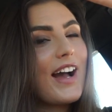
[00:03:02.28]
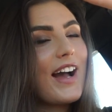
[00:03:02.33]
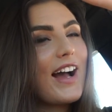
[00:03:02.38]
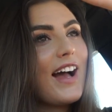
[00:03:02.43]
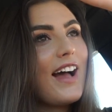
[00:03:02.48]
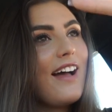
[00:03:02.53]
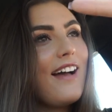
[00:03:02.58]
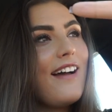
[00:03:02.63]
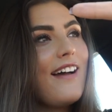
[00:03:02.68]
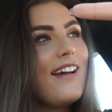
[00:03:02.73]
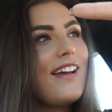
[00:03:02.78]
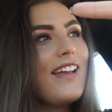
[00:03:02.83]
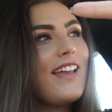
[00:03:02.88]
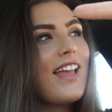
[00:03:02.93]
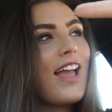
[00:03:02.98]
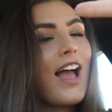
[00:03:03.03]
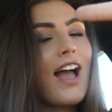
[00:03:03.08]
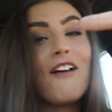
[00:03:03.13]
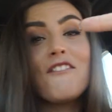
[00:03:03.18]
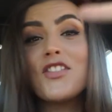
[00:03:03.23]
I
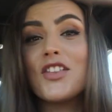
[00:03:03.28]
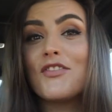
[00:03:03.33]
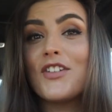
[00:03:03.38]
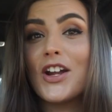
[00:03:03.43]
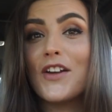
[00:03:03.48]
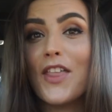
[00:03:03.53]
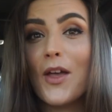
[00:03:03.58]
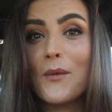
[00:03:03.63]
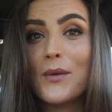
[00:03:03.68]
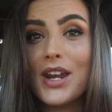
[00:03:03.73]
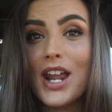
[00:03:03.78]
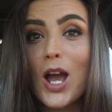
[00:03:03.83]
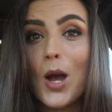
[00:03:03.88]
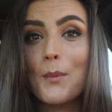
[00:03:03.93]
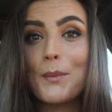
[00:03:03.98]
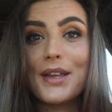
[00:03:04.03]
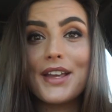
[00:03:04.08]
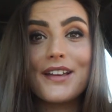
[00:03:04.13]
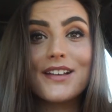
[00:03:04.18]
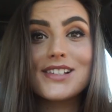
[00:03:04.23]
have to figure that one
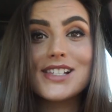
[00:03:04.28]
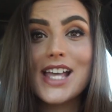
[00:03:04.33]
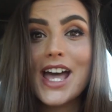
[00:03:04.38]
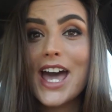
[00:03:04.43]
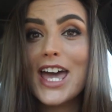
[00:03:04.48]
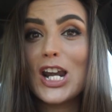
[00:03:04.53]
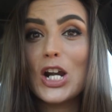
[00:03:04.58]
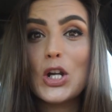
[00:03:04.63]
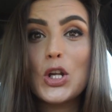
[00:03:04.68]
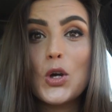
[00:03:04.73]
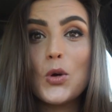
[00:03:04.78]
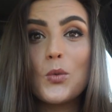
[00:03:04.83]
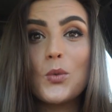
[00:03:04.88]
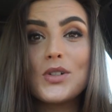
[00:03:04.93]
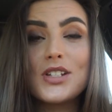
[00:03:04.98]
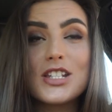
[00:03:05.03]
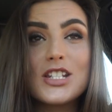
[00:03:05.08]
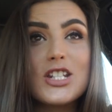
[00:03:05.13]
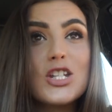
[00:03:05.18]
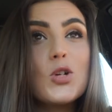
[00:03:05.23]
out because I don't know
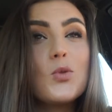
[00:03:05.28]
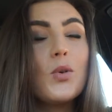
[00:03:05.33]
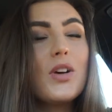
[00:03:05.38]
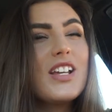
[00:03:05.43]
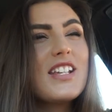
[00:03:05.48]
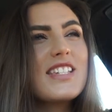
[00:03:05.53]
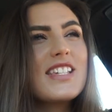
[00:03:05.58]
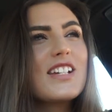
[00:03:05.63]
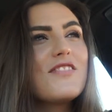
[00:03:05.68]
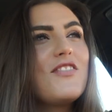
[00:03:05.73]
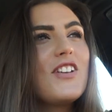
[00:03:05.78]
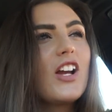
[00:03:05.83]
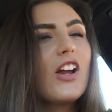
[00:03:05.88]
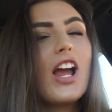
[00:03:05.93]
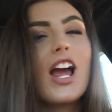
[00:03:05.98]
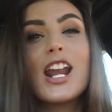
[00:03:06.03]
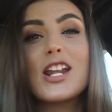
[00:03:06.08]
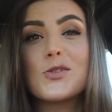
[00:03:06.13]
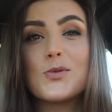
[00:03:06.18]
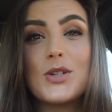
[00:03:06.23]
what to do. We're just gonna figure
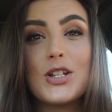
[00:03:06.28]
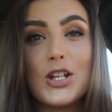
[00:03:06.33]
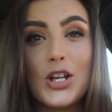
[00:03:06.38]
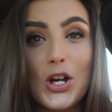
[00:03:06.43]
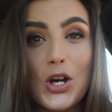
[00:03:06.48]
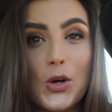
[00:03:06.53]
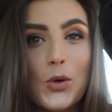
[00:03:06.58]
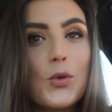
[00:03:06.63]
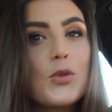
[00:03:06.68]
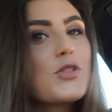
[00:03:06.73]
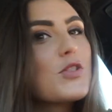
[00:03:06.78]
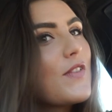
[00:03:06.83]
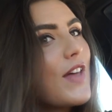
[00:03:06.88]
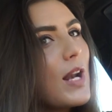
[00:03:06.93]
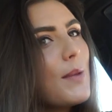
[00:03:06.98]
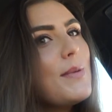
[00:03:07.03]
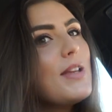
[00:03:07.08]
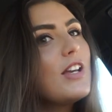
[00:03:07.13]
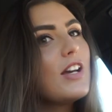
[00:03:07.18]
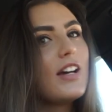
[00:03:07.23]
it out as we go. So
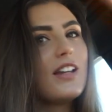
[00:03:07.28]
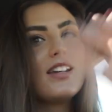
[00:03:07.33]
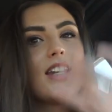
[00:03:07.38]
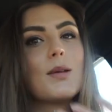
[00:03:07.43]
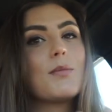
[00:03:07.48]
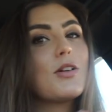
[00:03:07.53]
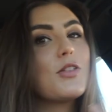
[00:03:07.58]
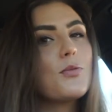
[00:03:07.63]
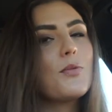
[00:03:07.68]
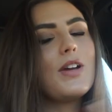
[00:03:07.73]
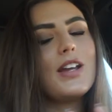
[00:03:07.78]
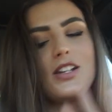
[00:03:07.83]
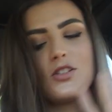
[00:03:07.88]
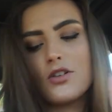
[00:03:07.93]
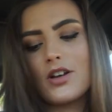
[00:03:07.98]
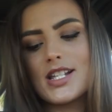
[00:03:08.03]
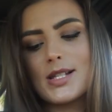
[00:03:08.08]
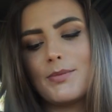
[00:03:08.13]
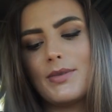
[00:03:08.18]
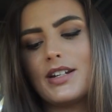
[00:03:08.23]
that'll be good. Number three,
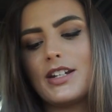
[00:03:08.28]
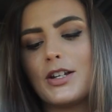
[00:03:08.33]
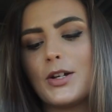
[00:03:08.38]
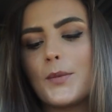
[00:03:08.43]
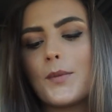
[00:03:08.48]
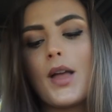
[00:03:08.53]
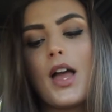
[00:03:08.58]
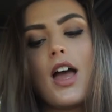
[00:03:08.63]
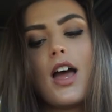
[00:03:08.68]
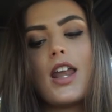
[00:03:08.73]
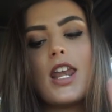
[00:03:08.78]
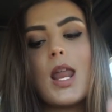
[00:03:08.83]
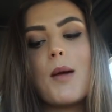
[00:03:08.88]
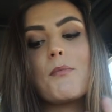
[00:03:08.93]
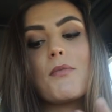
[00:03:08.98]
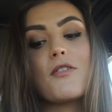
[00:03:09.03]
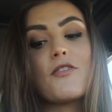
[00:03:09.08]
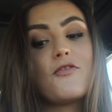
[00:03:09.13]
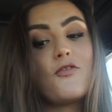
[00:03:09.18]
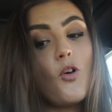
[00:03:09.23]
try something new.
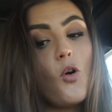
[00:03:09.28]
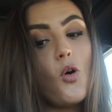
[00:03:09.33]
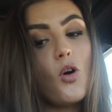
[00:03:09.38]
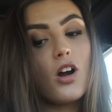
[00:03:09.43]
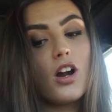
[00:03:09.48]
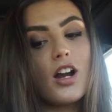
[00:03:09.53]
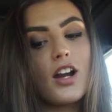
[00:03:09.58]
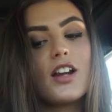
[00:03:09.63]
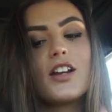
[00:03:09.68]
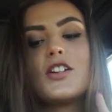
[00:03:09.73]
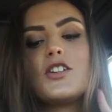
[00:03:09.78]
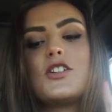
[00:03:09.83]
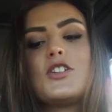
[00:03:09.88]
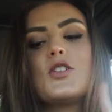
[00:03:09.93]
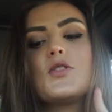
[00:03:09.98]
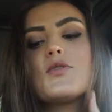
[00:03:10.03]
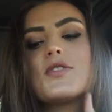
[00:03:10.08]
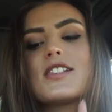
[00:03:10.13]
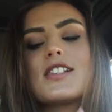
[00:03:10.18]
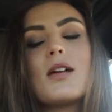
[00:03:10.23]
Number four,
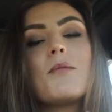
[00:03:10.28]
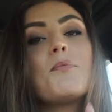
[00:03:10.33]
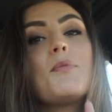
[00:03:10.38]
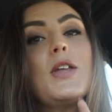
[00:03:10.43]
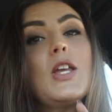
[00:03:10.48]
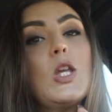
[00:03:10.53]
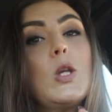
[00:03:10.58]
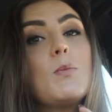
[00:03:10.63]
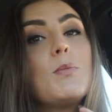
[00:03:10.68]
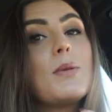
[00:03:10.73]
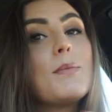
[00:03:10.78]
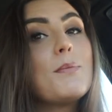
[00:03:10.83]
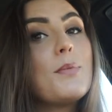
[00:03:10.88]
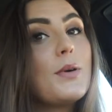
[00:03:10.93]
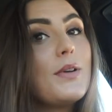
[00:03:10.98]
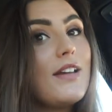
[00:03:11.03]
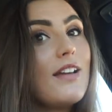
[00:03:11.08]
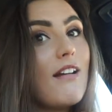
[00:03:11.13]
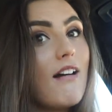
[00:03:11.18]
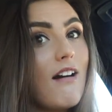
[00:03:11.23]
do something you've been
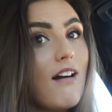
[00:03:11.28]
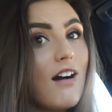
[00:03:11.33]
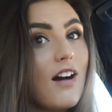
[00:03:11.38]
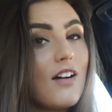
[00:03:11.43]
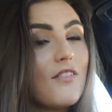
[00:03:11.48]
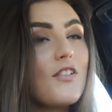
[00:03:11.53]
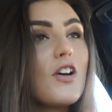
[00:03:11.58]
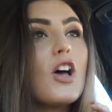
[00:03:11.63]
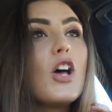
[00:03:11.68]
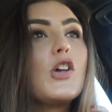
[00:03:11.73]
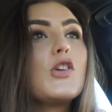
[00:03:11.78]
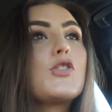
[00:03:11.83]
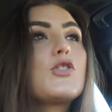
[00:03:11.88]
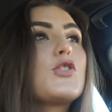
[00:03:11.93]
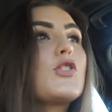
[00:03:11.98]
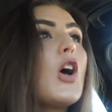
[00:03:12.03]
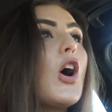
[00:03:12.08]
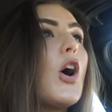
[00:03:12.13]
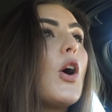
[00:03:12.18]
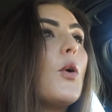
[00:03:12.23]
putting off.
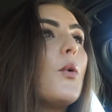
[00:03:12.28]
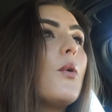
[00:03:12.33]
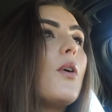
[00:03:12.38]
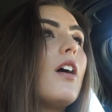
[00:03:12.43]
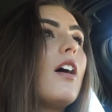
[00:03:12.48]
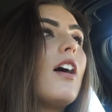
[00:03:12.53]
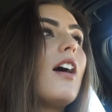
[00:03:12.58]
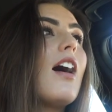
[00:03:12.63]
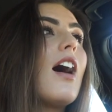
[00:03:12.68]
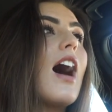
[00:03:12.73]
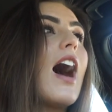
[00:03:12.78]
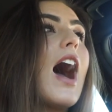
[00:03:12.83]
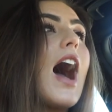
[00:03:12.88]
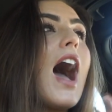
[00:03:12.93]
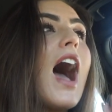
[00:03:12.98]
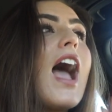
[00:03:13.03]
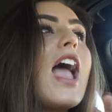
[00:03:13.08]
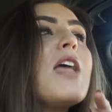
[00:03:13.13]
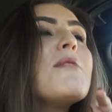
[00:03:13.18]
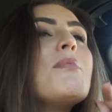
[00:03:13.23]
So
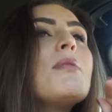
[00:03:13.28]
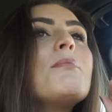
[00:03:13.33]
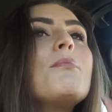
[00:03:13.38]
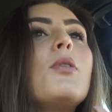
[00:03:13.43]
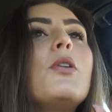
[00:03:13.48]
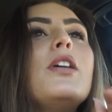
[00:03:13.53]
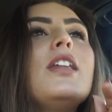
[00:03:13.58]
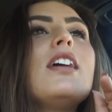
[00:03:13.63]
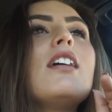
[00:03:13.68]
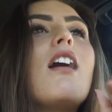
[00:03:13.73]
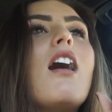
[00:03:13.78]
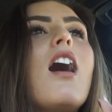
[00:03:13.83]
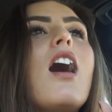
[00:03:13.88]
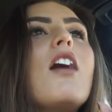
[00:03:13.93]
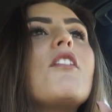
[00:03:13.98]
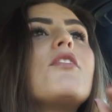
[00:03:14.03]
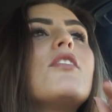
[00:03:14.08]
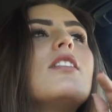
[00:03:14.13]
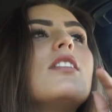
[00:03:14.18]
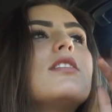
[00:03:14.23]
I've been putting
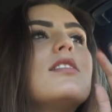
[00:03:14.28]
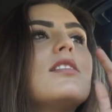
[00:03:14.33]
off,